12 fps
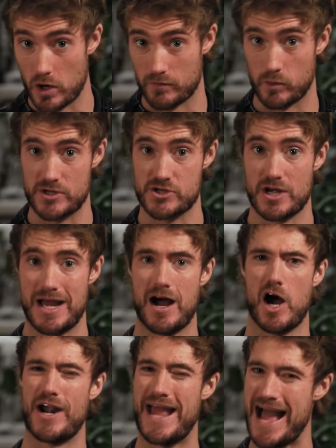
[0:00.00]
all of which
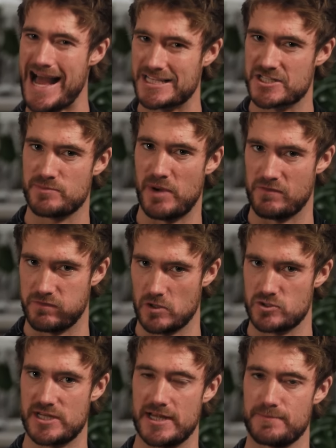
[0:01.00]
are enhanced by flow
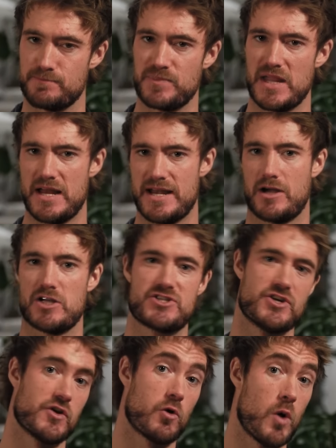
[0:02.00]
state. Now
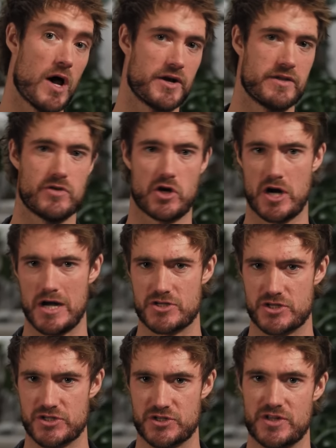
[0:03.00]
consider the quality of your
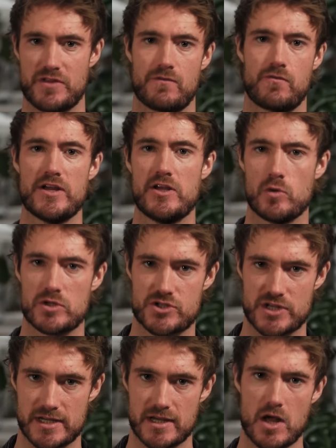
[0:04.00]
consciousness and the
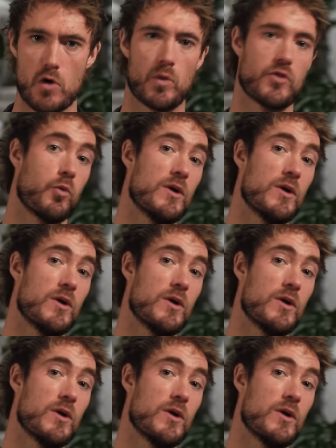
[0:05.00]
frequency with